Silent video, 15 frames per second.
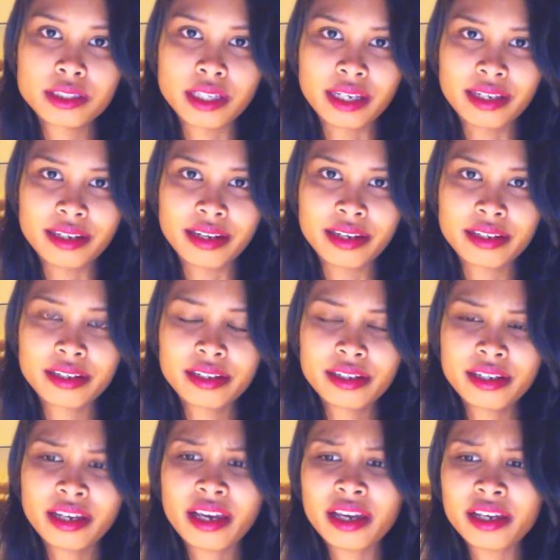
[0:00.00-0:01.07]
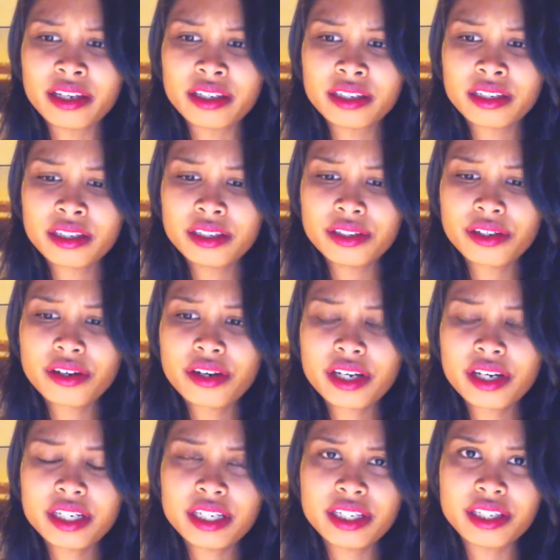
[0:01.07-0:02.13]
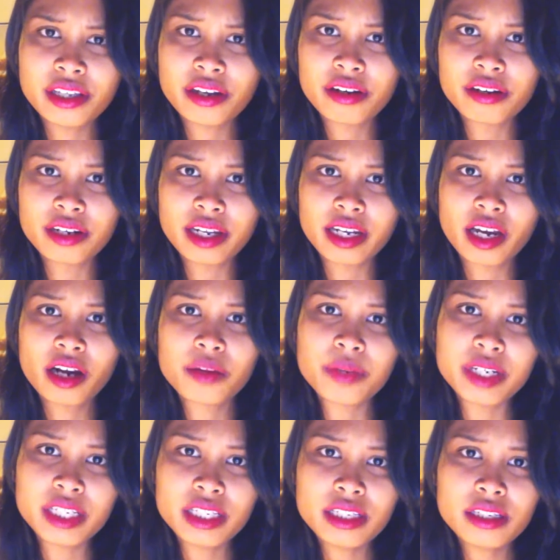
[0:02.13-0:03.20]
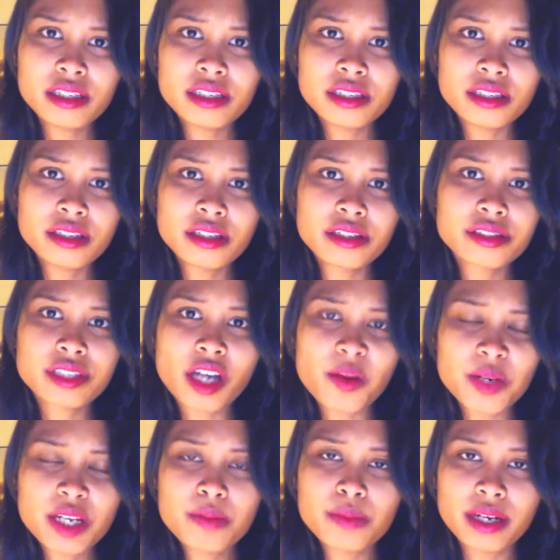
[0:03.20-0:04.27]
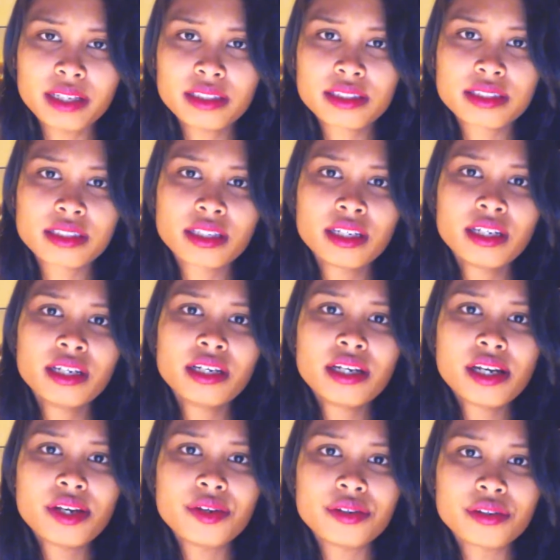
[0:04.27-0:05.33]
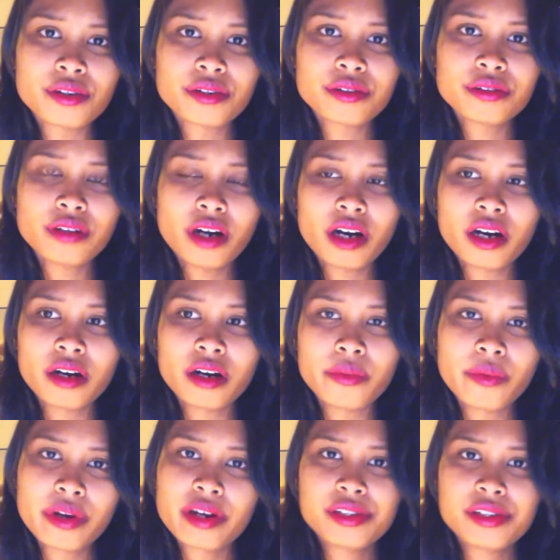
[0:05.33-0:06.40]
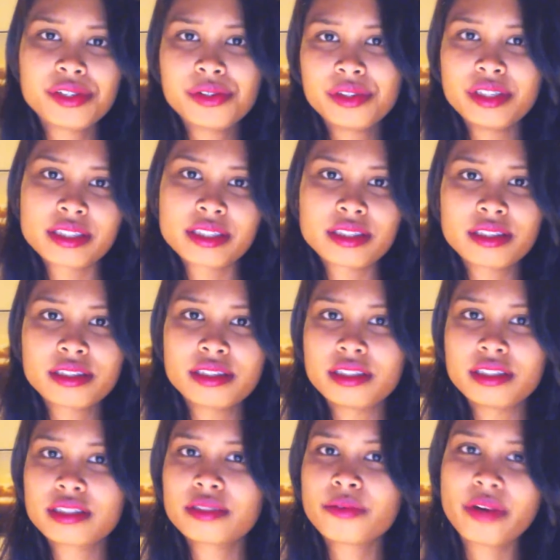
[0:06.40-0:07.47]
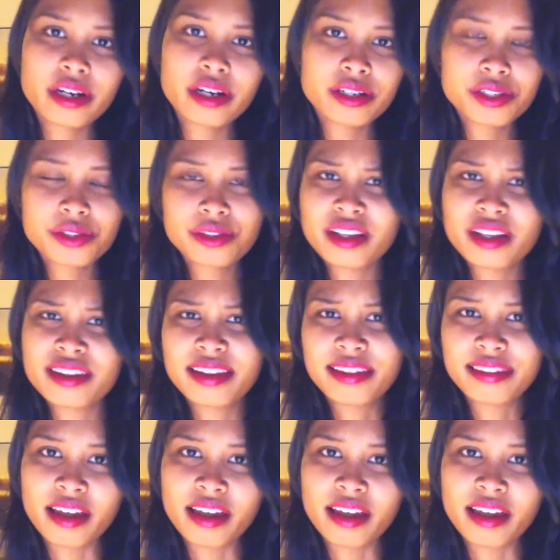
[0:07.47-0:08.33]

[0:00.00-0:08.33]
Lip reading: say, like, hey, you're already here. Like, how many years, how many months? Why aren't you this? Why aren't you that?